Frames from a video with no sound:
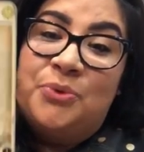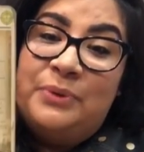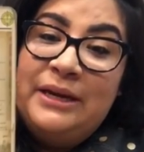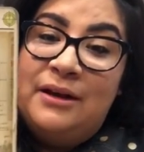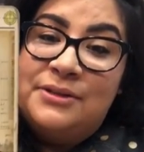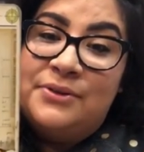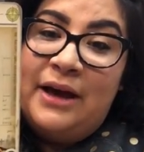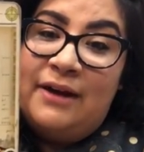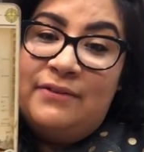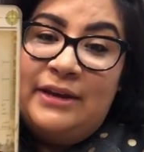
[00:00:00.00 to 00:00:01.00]
So we also
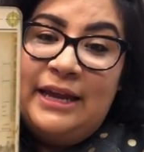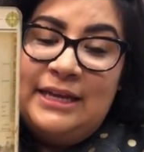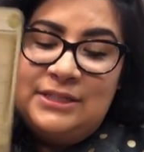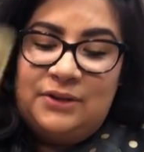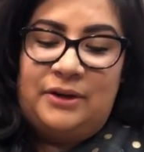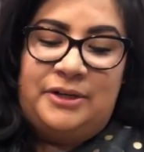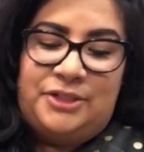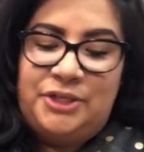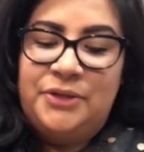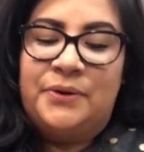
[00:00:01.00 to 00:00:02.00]
have an ace card
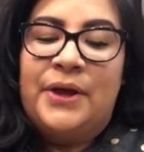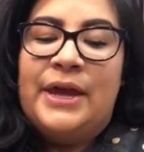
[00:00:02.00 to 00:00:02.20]
too.